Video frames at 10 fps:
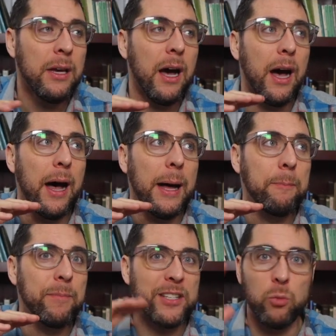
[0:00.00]
um,
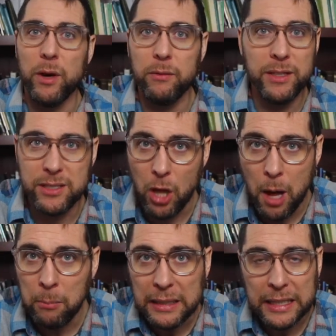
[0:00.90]
it's what
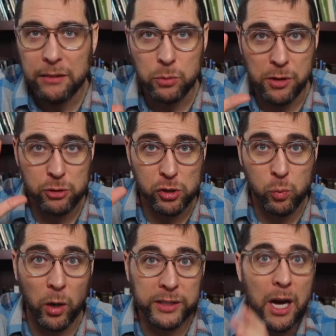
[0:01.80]
islam believes where there's just
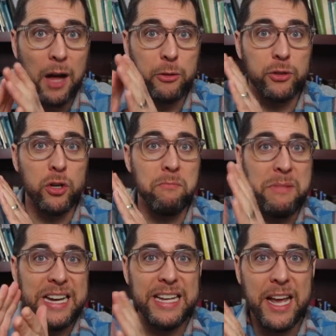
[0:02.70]
one god there's no
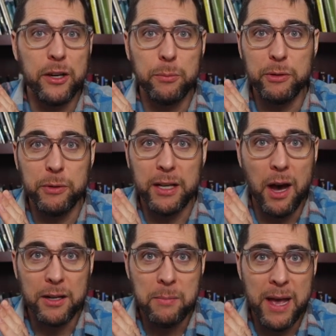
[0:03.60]
mediator between
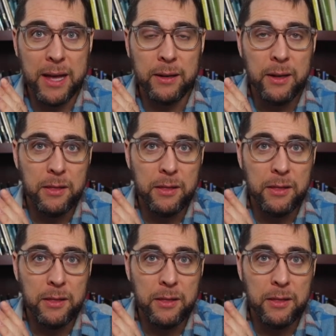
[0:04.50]
god and man